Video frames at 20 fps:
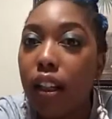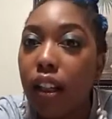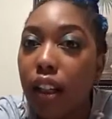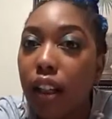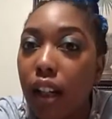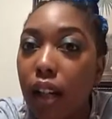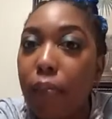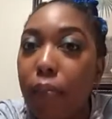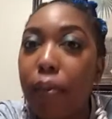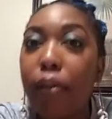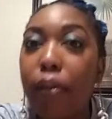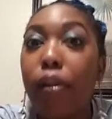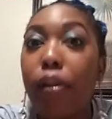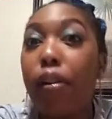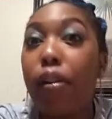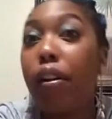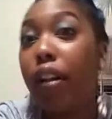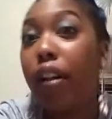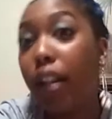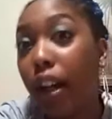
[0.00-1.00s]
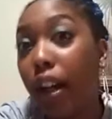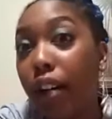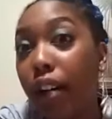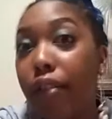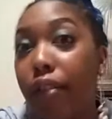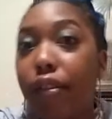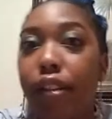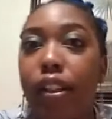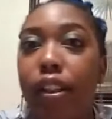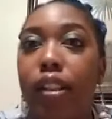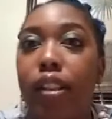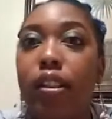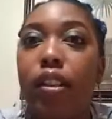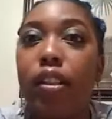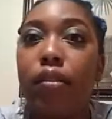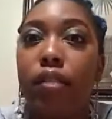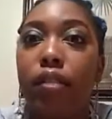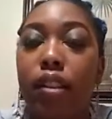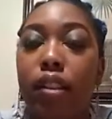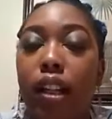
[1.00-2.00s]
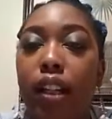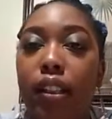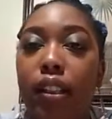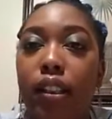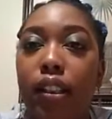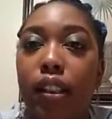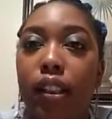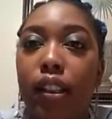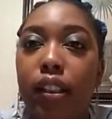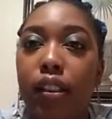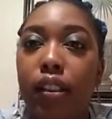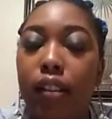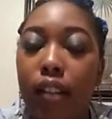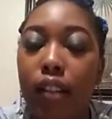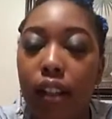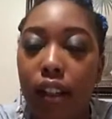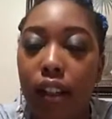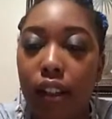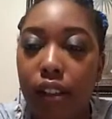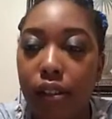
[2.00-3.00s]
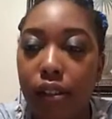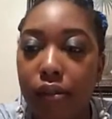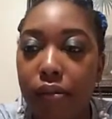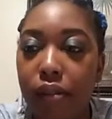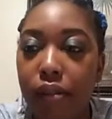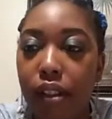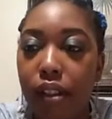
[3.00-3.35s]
couple or a lot of friends that was light skinned and